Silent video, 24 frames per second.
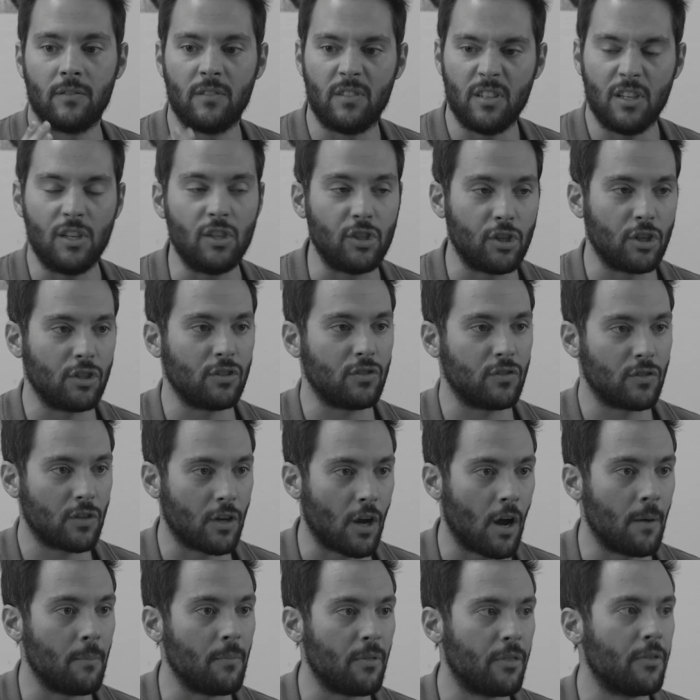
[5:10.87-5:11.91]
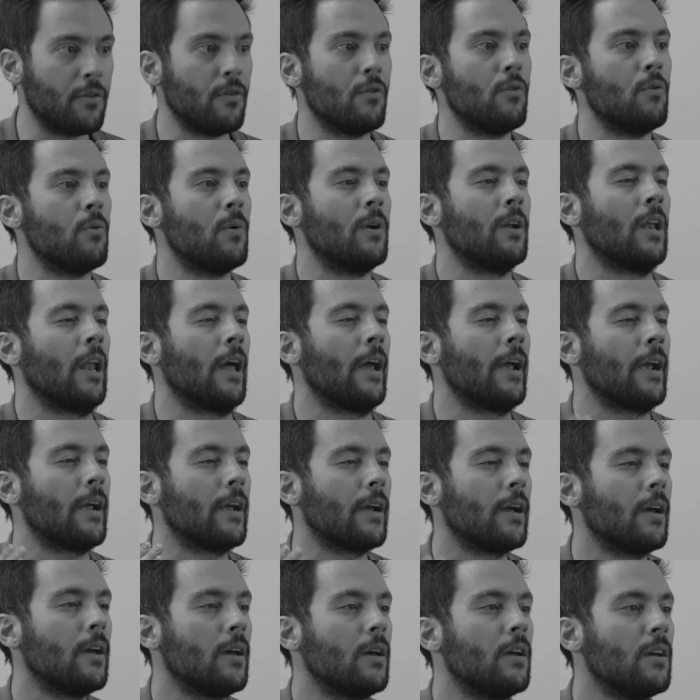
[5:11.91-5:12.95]
DJs come through and
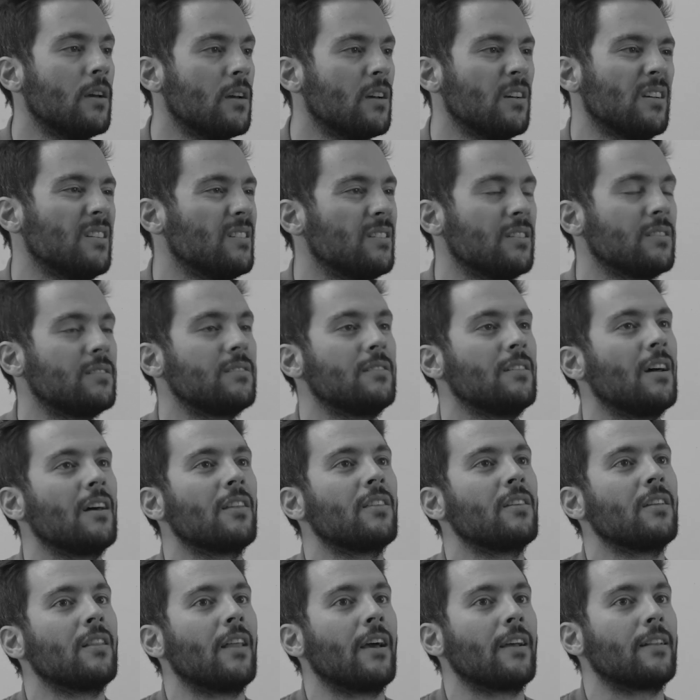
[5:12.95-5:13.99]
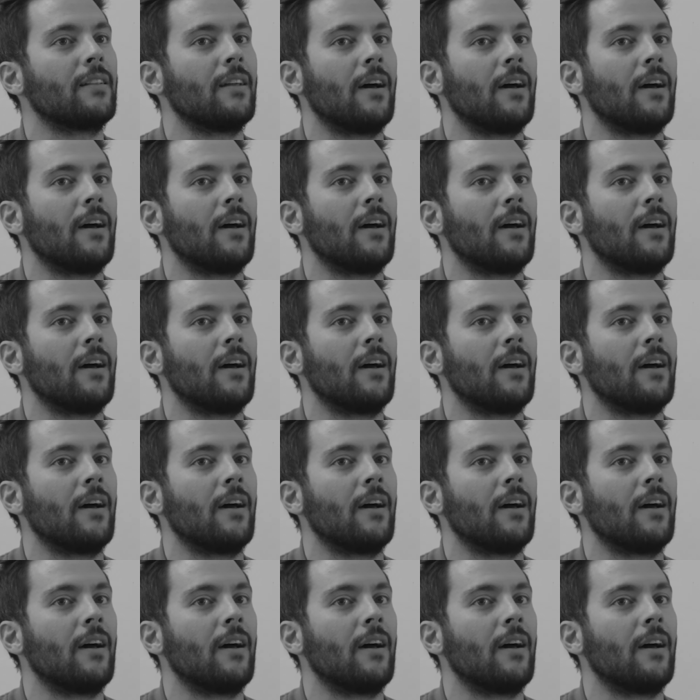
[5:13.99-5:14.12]
like there's nothing like